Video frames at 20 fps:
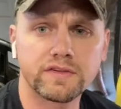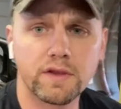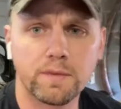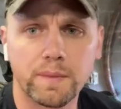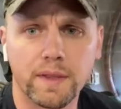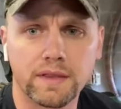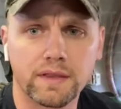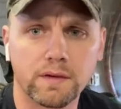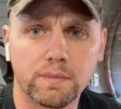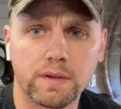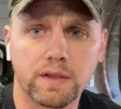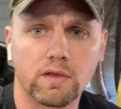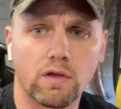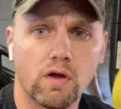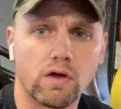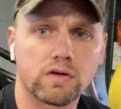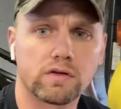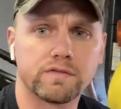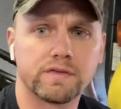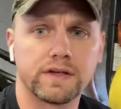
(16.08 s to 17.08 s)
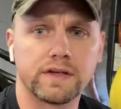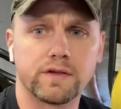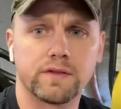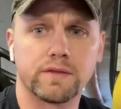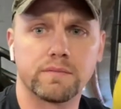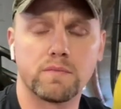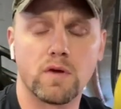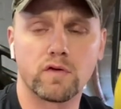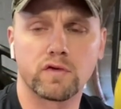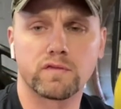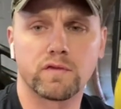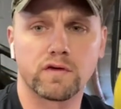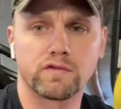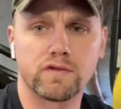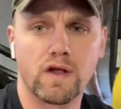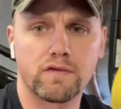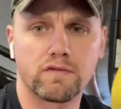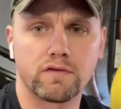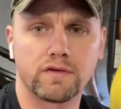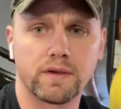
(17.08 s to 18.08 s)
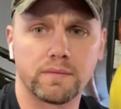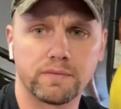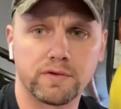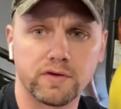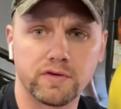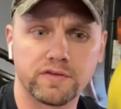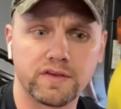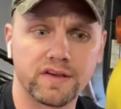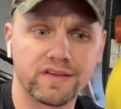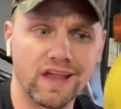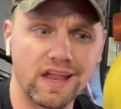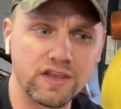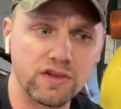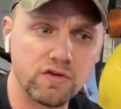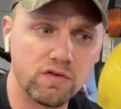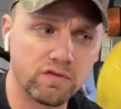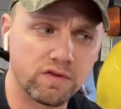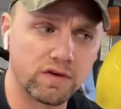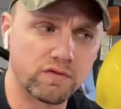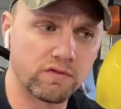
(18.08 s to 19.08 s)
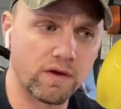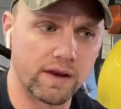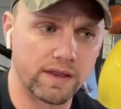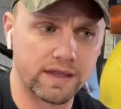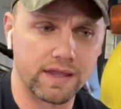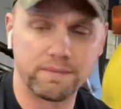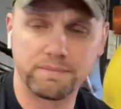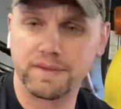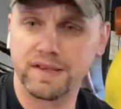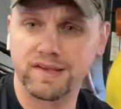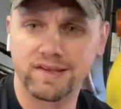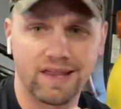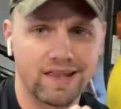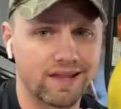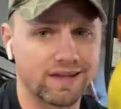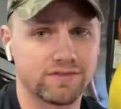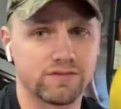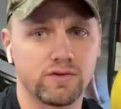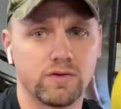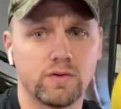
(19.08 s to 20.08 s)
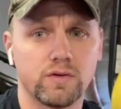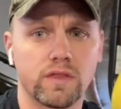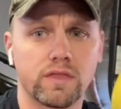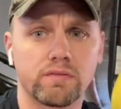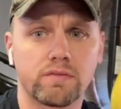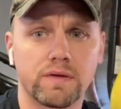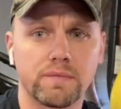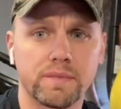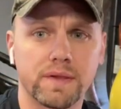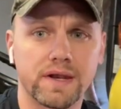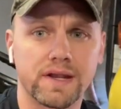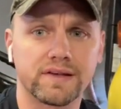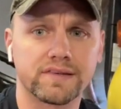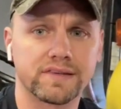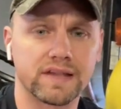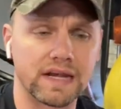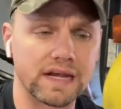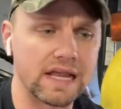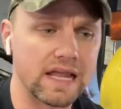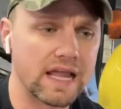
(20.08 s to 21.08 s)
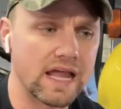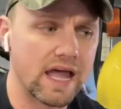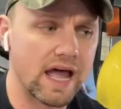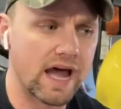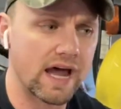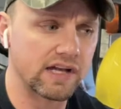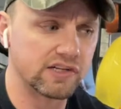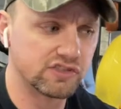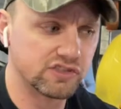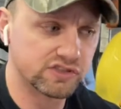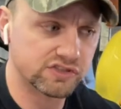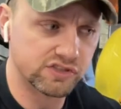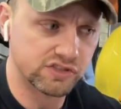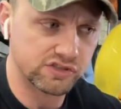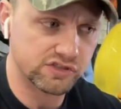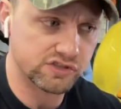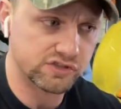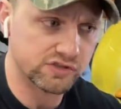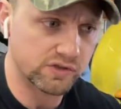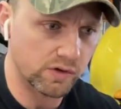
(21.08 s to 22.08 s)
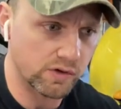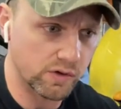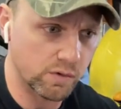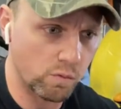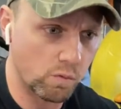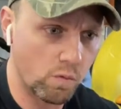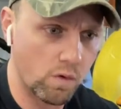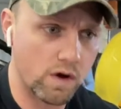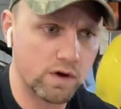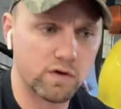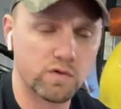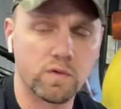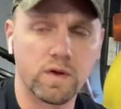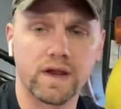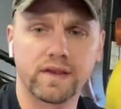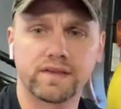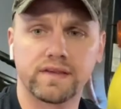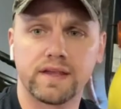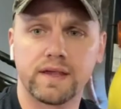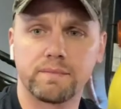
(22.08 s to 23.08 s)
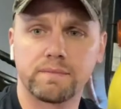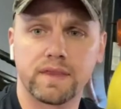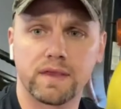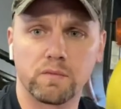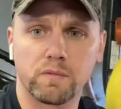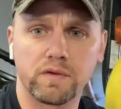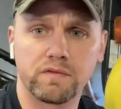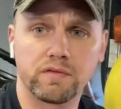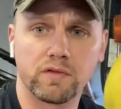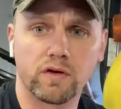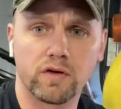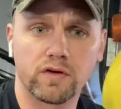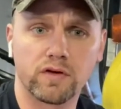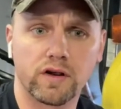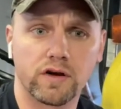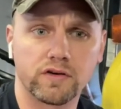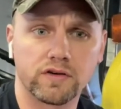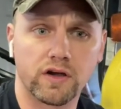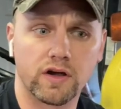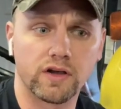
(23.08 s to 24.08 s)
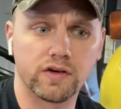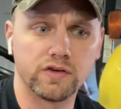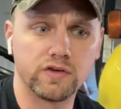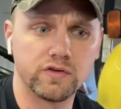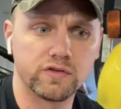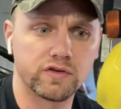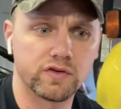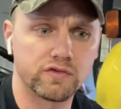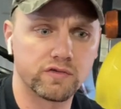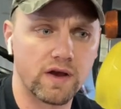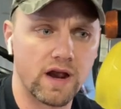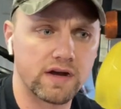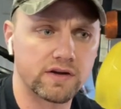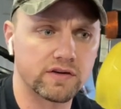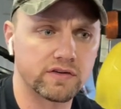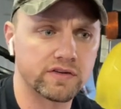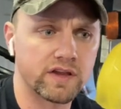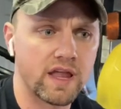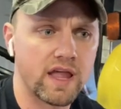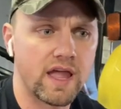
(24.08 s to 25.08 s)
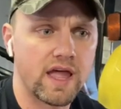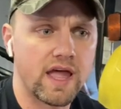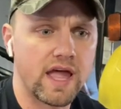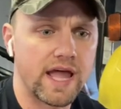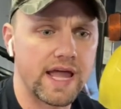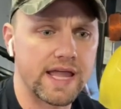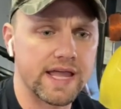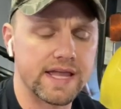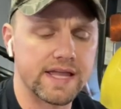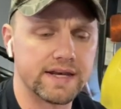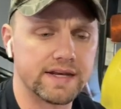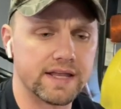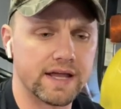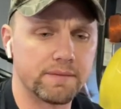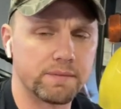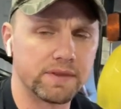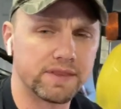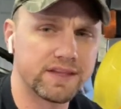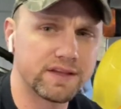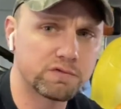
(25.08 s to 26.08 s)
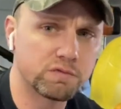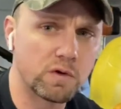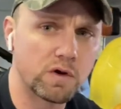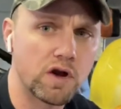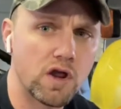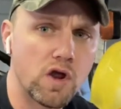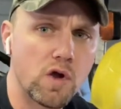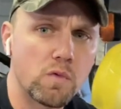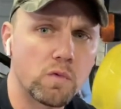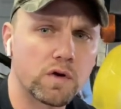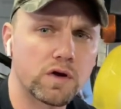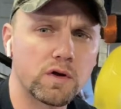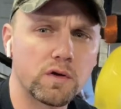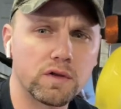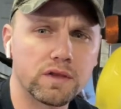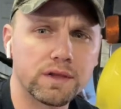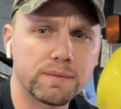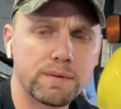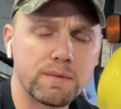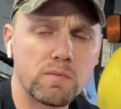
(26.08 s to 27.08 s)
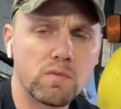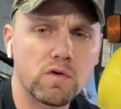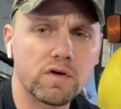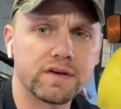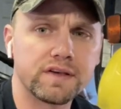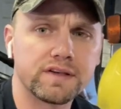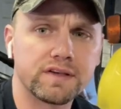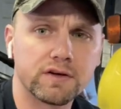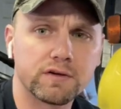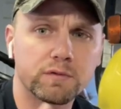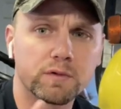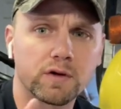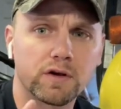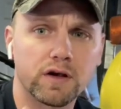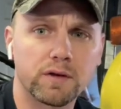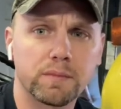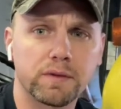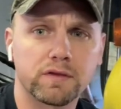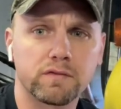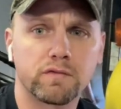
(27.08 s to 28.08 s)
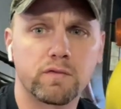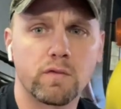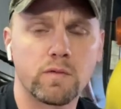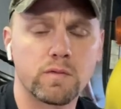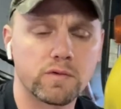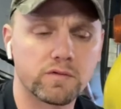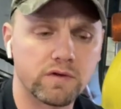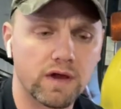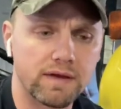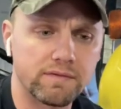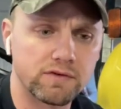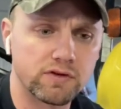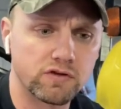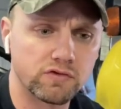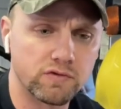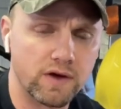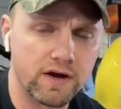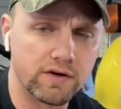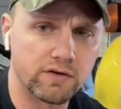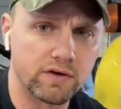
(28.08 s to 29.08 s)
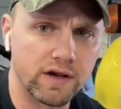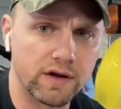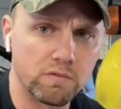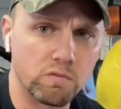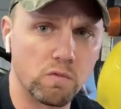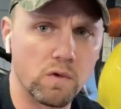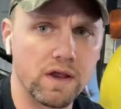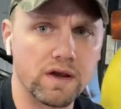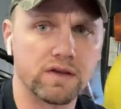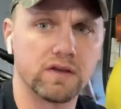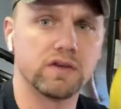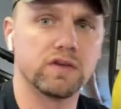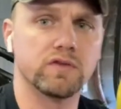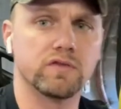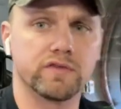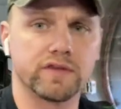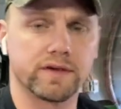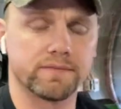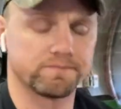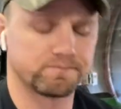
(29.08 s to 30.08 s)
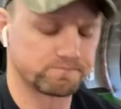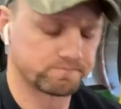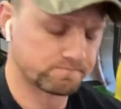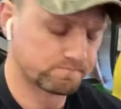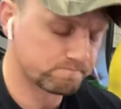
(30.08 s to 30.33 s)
is going to be a little bit longer video than most of our Tractor Tip Tuesdays. I usually try to keep these at like 2 to 3 minutes, and just to show you one quick tip that we've learned on using tractors. And but this one, we're going to go a little bit more in detail because we're going to talk about the four-wheel drive on your tractor and when to use it.